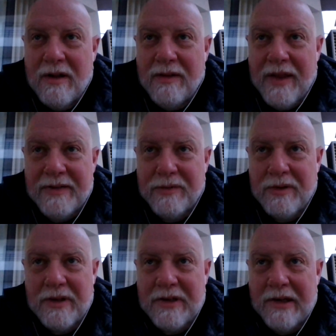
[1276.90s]
that's
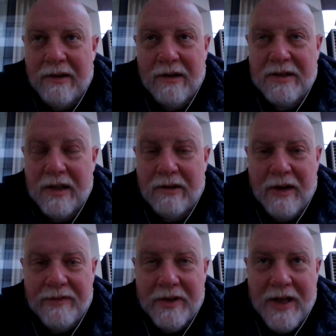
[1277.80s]
really ter
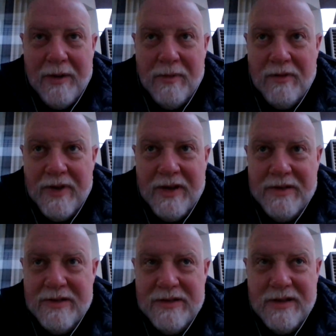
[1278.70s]
telegraphed in that movie,
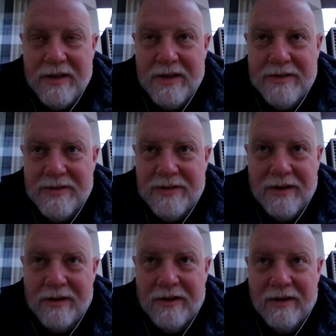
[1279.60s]
because you see these, you
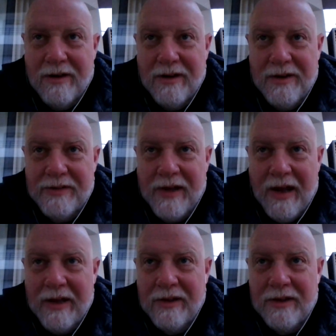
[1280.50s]
know, you're on this
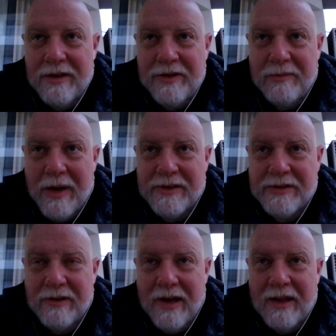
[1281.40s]
island, this
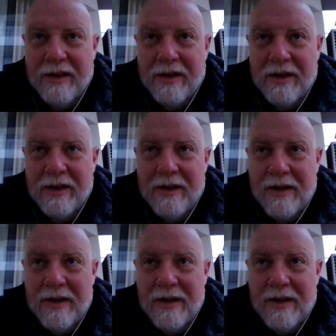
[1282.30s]
monster island in the,